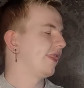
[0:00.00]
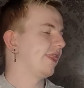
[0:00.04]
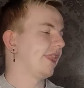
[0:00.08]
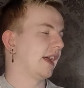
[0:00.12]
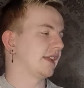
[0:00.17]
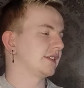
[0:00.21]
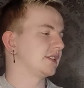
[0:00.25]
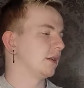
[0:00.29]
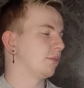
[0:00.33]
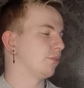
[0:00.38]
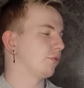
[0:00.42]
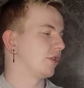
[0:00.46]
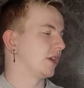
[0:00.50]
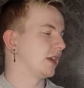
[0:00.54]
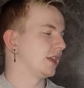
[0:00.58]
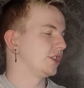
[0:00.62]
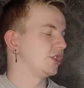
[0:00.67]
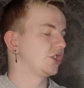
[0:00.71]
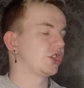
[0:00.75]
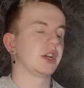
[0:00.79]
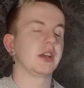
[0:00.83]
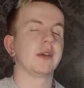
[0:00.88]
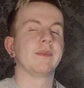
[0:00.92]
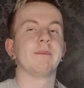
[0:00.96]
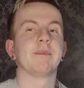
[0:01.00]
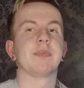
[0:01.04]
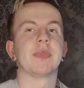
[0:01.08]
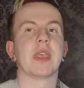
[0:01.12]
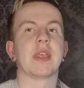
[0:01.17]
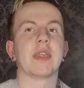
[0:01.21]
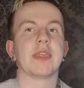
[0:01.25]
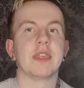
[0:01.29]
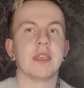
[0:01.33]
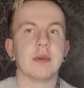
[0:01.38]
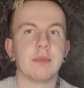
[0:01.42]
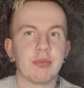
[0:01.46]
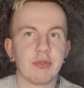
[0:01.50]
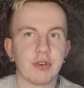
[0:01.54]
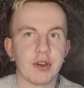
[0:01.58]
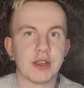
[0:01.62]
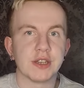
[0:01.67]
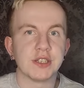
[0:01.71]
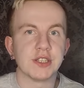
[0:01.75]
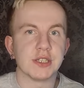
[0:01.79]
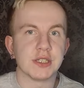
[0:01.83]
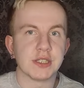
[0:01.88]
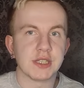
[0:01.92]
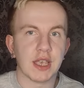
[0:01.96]
That's a bridge. The
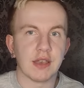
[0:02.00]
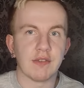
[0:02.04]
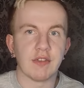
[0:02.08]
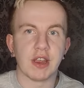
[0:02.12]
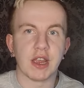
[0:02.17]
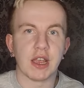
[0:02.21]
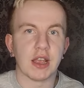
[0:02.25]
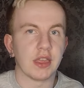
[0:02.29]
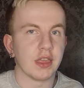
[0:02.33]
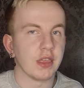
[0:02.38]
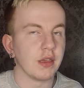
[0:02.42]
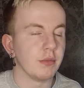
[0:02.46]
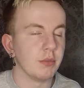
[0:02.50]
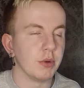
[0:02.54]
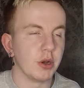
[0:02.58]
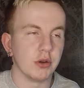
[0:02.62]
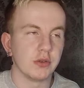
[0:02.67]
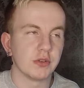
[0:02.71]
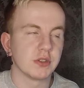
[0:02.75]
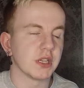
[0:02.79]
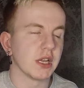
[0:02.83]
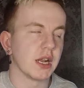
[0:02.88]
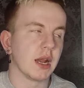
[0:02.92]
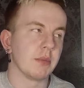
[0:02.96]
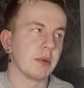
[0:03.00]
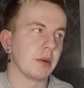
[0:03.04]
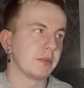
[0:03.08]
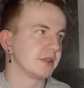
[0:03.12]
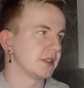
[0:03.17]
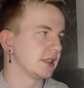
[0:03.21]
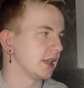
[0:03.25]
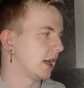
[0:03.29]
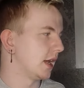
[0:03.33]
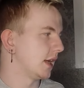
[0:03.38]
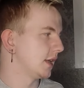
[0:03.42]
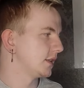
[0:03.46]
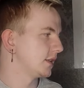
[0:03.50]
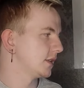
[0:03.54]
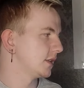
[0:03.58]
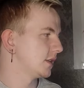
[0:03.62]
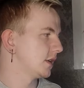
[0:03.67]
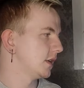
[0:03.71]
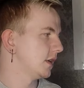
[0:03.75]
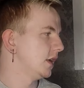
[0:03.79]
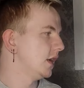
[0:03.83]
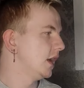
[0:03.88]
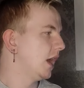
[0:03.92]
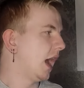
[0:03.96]
bridge is giving the most and I'm
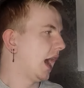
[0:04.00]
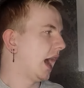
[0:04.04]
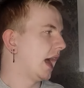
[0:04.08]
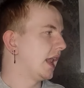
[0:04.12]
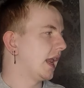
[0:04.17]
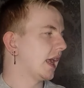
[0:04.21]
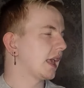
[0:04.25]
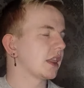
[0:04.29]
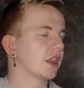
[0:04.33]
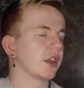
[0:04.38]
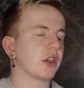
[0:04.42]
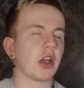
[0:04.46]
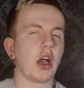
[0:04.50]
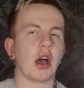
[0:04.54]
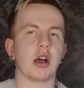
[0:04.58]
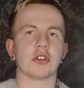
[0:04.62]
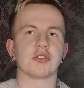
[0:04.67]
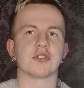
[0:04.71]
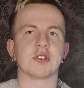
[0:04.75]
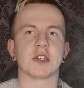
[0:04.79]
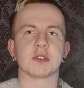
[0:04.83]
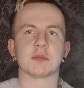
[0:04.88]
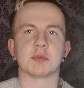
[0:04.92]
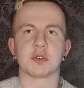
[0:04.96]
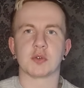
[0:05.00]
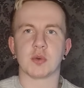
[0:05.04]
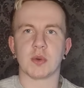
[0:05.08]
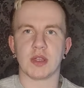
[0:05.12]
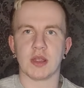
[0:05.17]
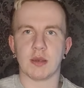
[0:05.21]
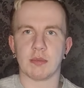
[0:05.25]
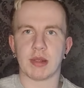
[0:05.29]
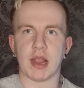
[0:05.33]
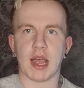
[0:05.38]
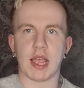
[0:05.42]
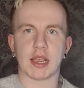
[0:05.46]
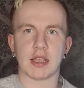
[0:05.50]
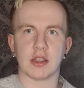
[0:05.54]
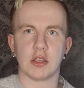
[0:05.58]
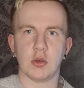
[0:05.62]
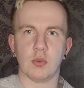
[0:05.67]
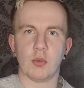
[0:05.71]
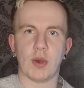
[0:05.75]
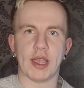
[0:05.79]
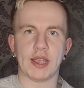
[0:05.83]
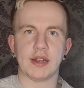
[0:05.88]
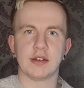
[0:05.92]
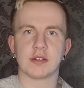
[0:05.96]
obsessed. I like the contrast between the black and
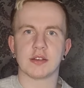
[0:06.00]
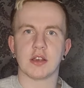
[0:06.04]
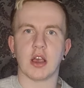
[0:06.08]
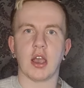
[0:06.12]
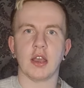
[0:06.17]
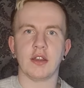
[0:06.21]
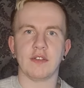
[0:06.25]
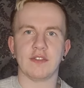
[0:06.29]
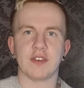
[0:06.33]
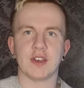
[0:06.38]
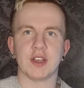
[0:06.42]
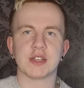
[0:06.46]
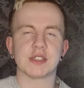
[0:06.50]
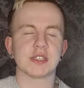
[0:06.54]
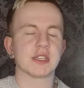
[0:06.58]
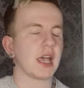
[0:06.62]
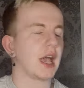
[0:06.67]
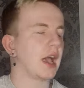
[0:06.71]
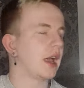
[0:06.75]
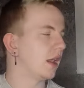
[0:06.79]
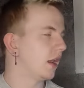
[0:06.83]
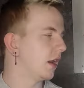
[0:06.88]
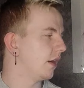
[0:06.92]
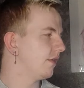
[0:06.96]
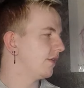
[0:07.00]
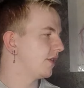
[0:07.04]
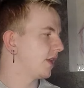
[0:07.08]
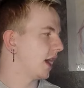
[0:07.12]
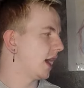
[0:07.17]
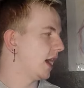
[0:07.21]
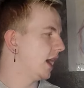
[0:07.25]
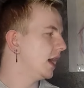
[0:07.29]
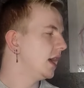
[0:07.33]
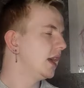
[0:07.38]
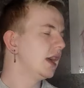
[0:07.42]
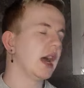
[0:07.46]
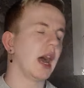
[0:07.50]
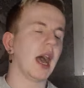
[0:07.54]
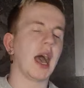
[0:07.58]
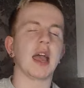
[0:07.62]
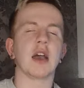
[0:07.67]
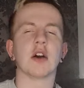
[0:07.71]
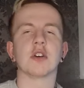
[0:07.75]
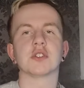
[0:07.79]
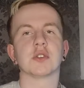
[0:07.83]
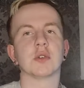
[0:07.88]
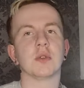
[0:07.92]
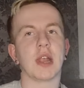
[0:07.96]
the white outfits. I love that.
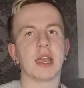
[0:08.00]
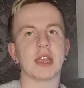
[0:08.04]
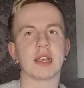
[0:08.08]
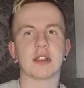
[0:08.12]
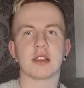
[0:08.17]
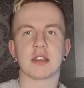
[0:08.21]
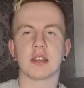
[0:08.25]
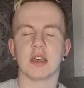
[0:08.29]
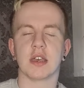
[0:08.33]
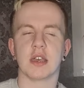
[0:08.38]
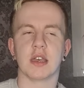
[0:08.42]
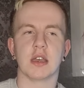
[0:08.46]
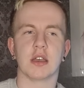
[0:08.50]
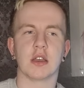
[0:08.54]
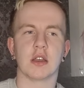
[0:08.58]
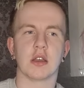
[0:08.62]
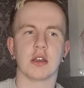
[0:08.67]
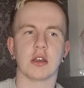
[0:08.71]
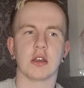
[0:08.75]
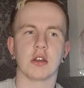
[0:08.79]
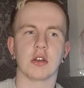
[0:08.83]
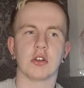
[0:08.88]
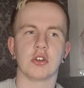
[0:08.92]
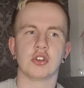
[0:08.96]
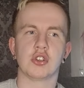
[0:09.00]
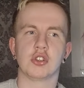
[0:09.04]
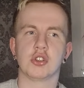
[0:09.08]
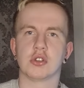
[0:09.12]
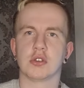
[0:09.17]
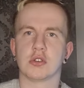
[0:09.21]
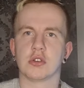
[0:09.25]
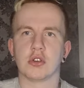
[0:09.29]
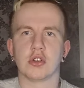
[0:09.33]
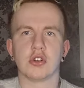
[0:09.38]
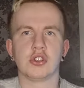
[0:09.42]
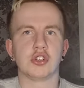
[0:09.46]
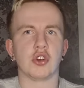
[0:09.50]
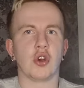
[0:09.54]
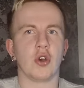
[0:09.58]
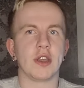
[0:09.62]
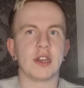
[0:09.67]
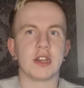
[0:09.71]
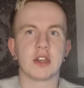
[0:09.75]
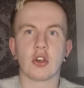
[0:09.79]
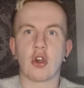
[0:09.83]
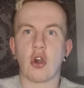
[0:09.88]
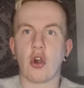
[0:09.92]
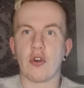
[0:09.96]
I also like the
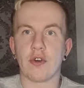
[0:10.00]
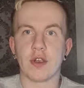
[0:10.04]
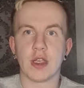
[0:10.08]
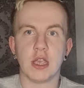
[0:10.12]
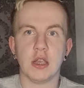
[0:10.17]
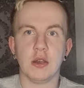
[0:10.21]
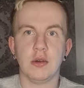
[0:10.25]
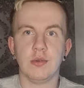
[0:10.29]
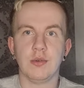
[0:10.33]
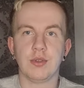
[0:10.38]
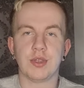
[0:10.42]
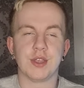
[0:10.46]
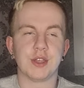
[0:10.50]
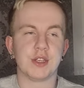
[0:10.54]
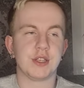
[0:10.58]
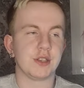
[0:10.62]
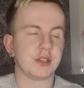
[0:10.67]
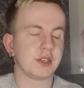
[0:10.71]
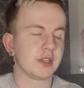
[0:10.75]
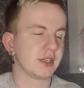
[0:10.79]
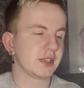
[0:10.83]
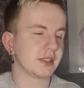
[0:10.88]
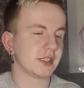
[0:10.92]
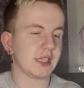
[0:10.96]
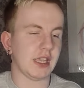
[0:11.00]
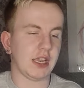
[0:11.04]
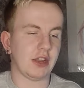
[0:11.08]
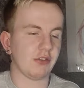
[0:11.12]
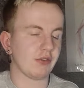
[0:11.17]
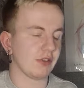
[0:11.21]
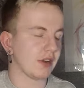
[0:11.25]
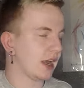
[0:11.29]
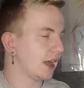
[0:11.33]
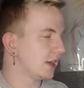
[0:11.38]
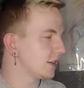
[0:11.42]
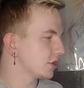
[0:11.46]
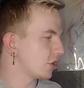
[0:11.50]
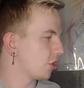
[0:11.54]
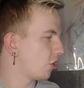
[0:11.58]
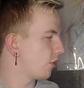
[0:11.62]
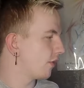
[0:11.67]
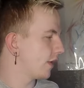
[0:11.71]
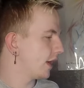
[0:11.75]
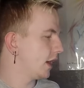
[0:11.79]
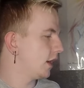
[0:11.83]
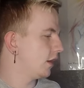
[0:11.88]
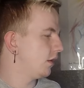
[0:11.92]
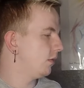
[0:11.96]
joint choreo, the synchronized
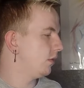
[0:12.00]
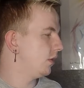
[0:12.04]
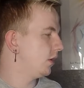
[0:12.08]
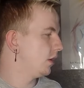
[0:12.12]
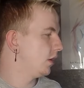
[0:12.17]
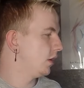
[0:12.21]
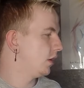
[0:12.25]
choreo.